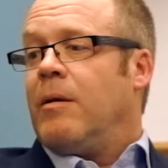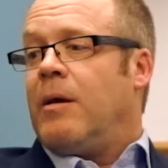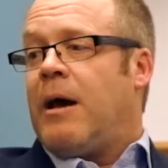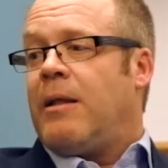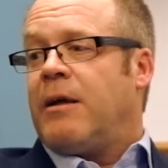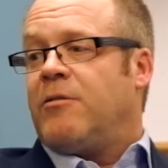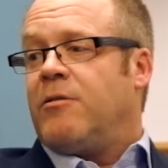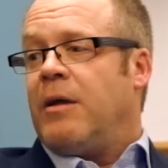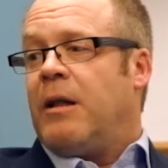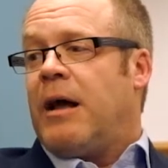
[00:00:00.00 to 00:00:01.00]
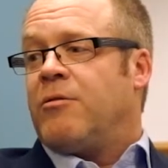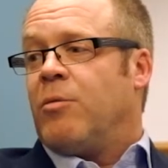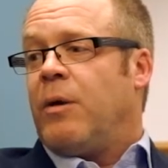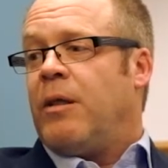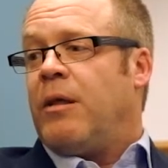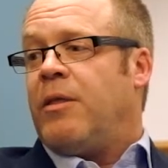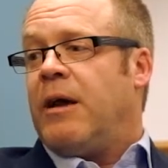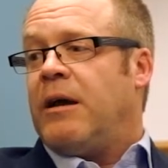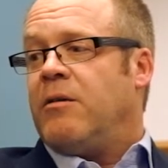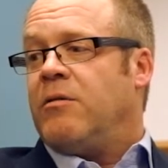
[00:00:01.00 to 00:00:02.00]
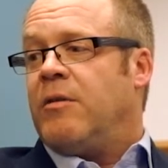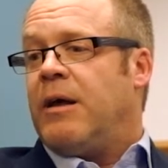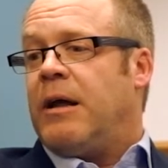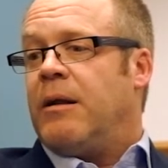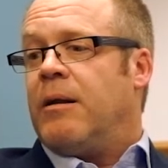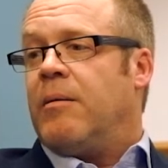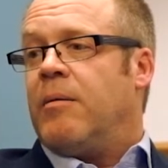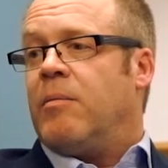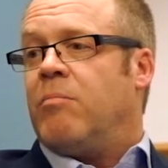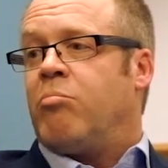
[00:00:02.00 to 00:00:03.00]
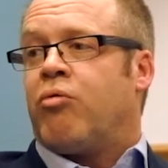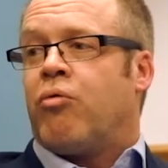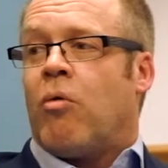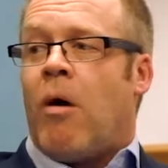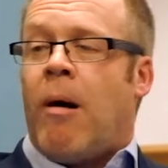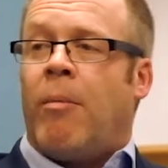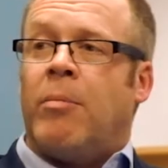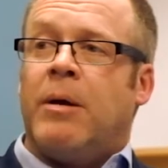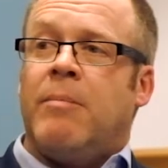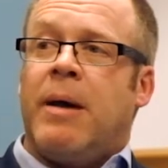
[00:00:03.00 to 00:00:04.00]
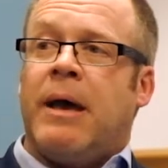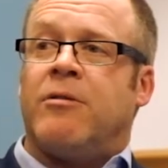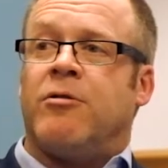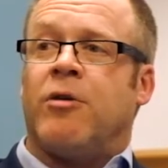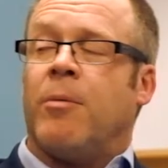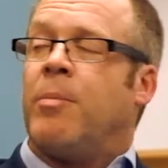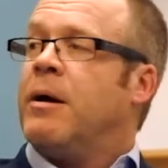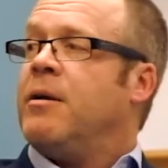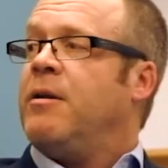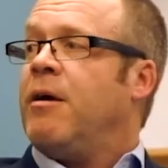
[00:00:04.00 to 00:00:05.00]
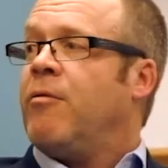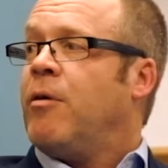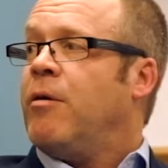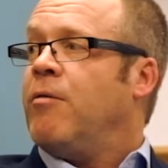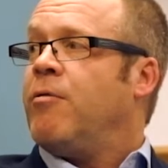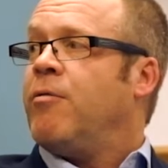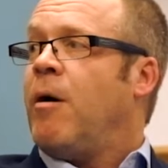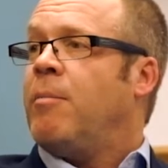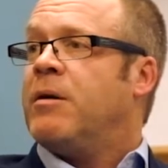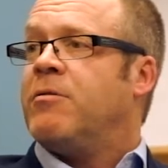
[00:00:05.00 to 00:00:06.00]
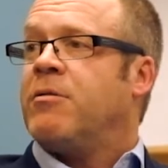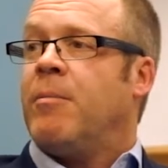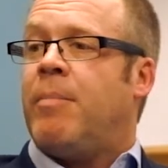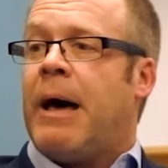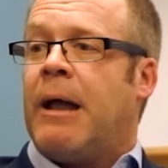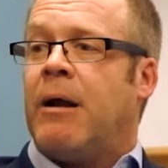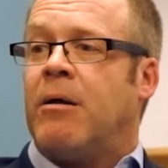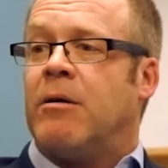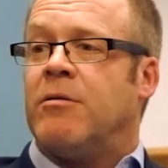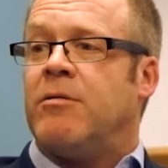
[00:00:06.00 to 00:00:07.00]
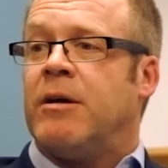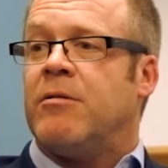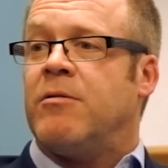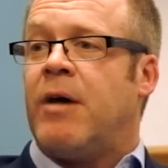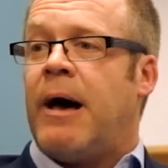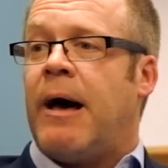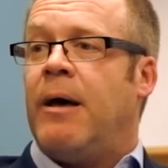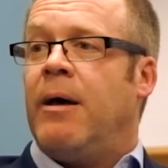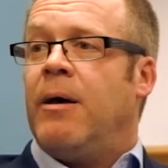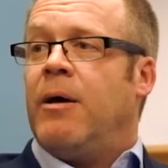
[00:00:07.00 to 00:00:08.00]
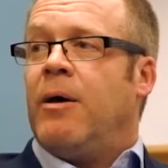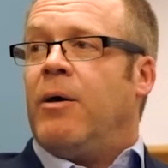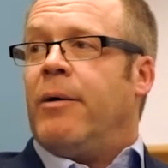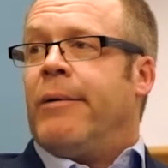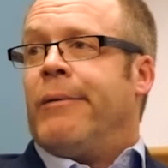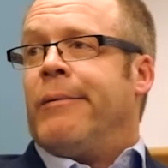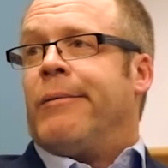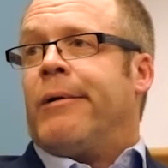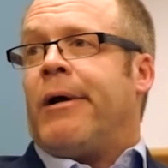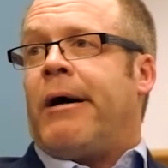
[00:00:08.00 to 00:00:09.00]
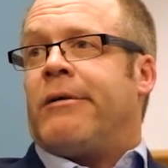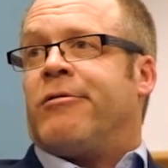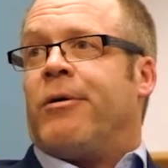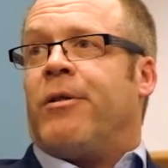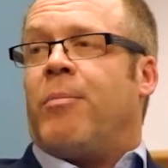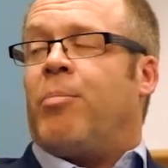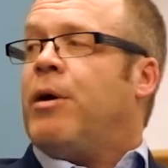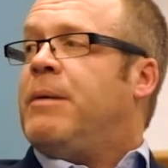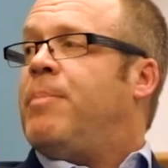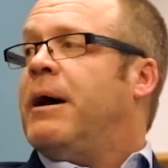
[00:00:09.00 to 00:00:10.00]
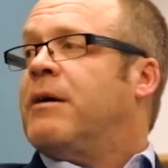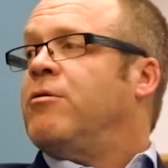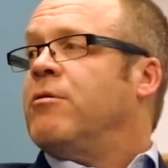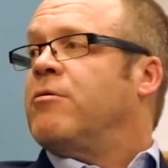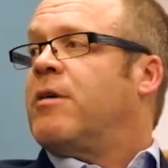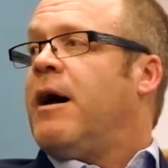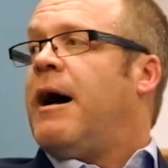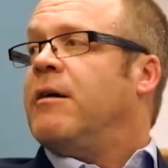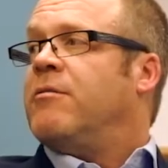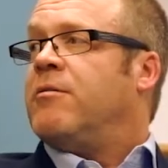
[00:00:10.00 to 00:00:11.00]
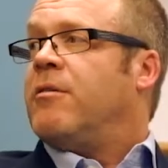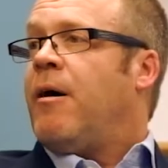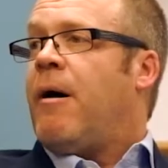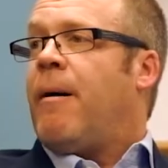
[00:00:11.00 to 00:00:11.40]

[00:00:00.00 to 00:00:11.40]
Yeah, and that's and that's one of the things that probably makes Sherpa different from its competitors is uh, we're not sort of the pretty pictures guys. Mm-hmm.